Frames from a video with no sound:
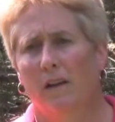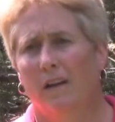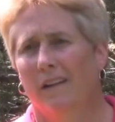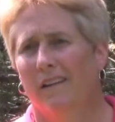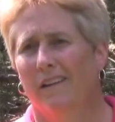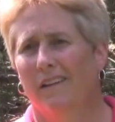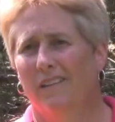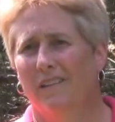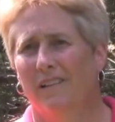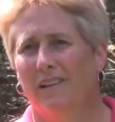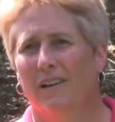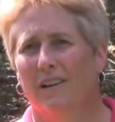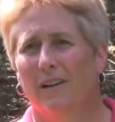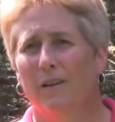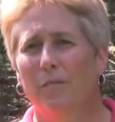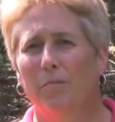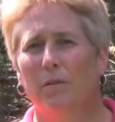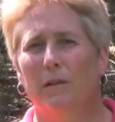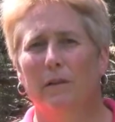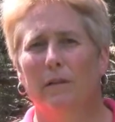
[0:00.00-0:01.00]
Another
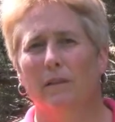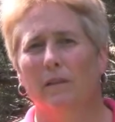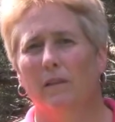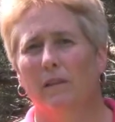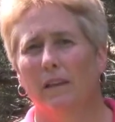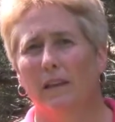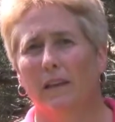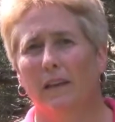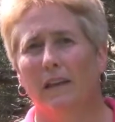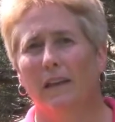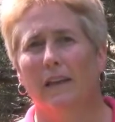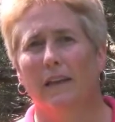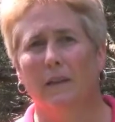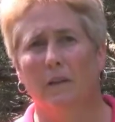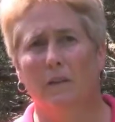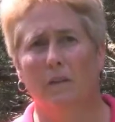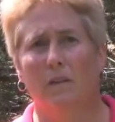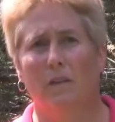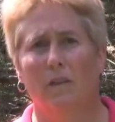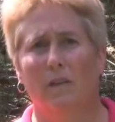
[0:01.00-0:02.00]
unpleasant thing
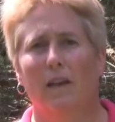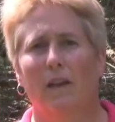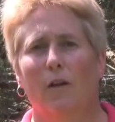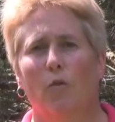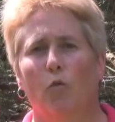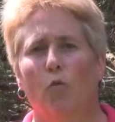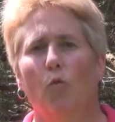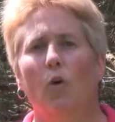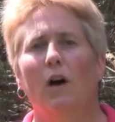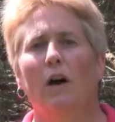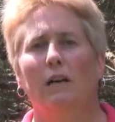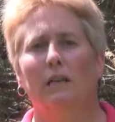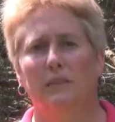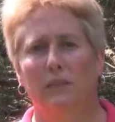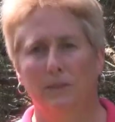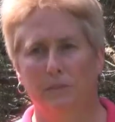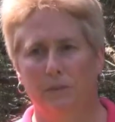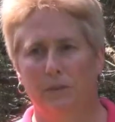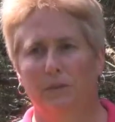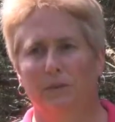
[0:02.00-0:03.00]
is that
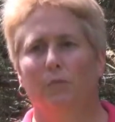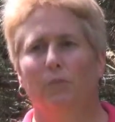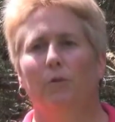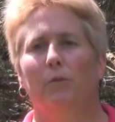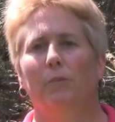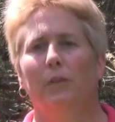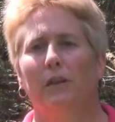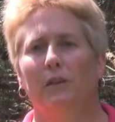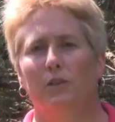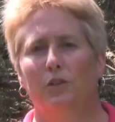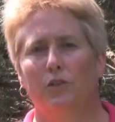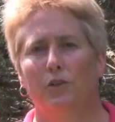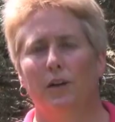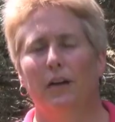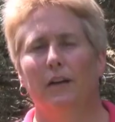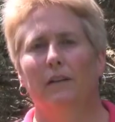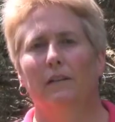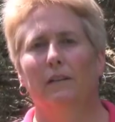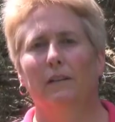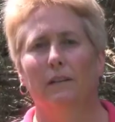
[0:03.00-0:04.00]
wasps will be
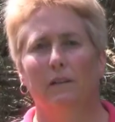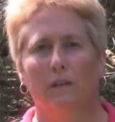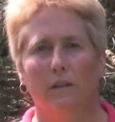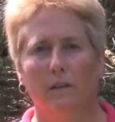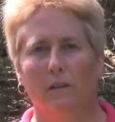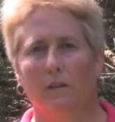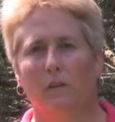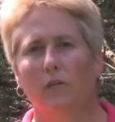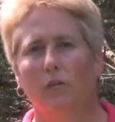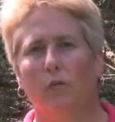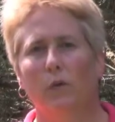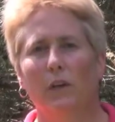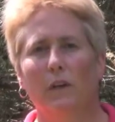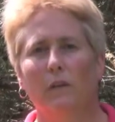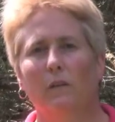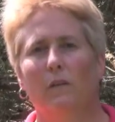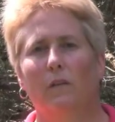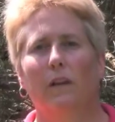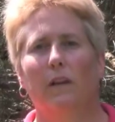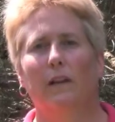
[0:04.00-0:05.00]
attracted to the
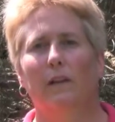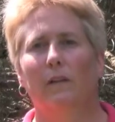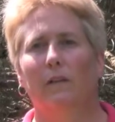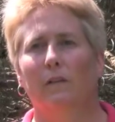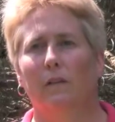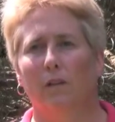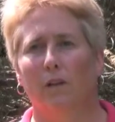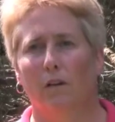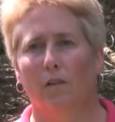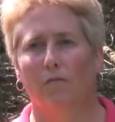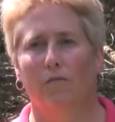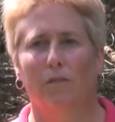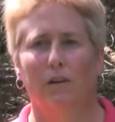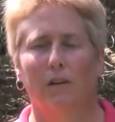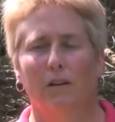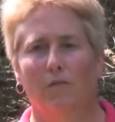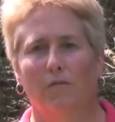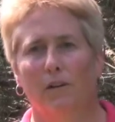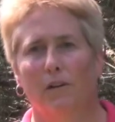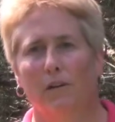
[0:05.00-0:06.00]
sweet sticky stuff
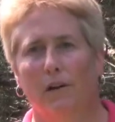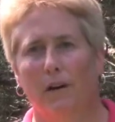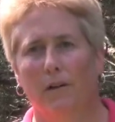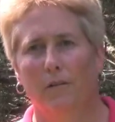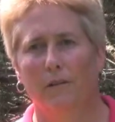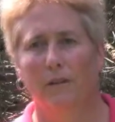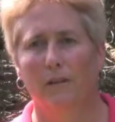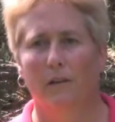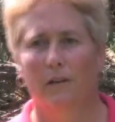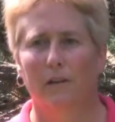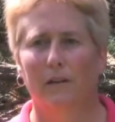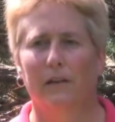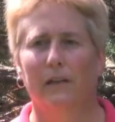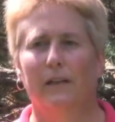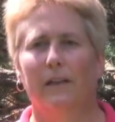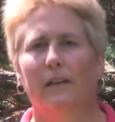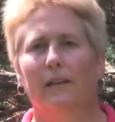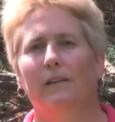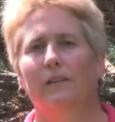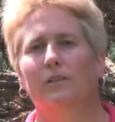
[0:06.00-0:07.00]
and if you're out there
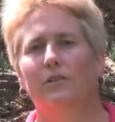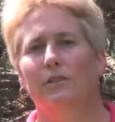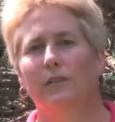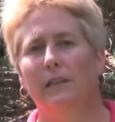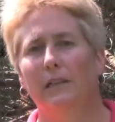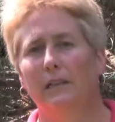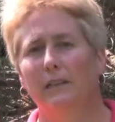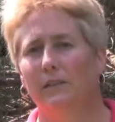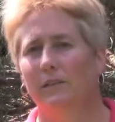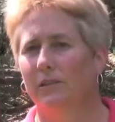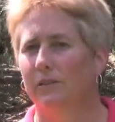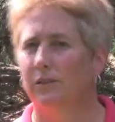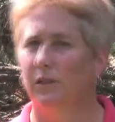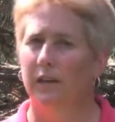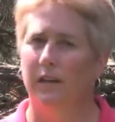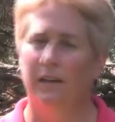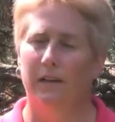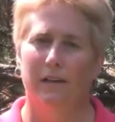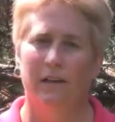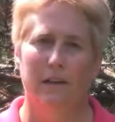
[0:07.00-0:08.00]
looking at your trees or
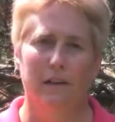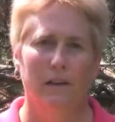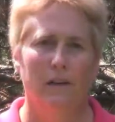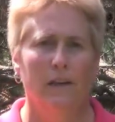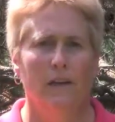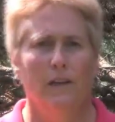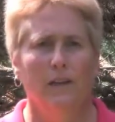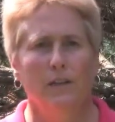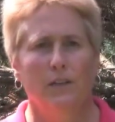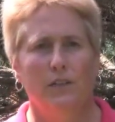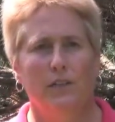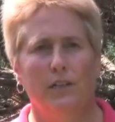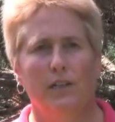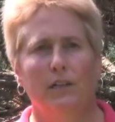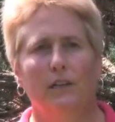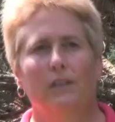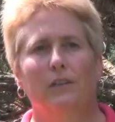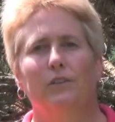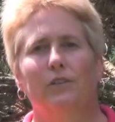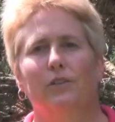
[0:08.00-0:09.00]
trying to
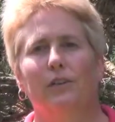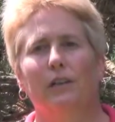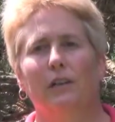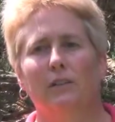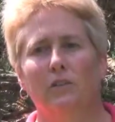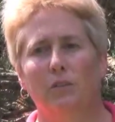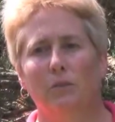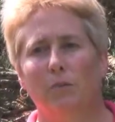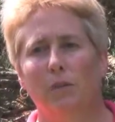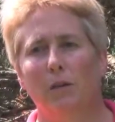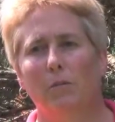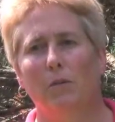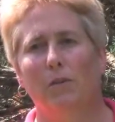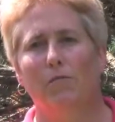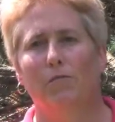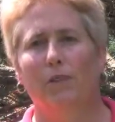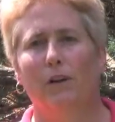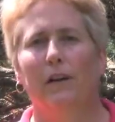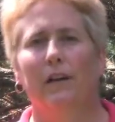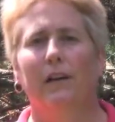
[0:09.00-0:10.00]
shear your trees you may be
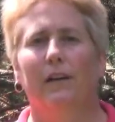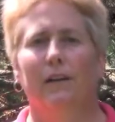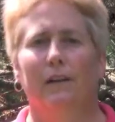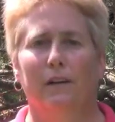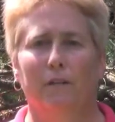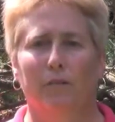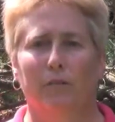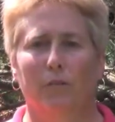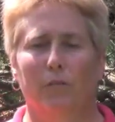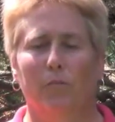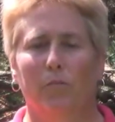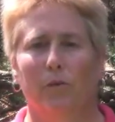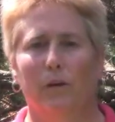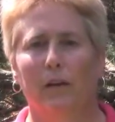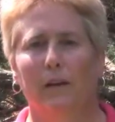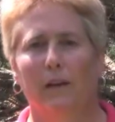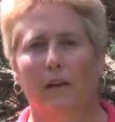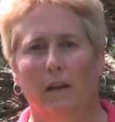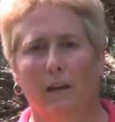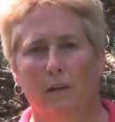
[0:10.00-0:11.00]
fighting off some
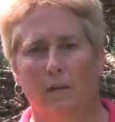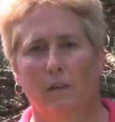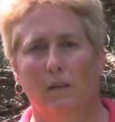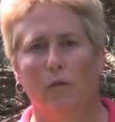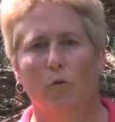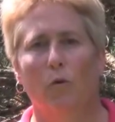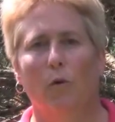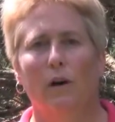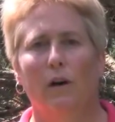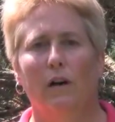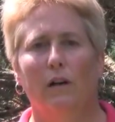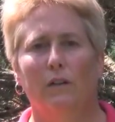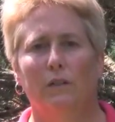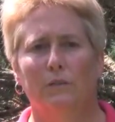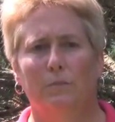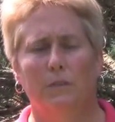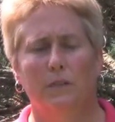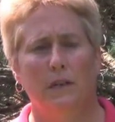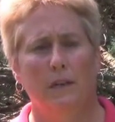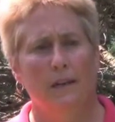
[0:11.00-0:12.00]
pretty nasty
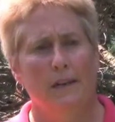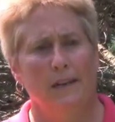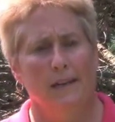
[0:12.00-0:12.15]
wasps.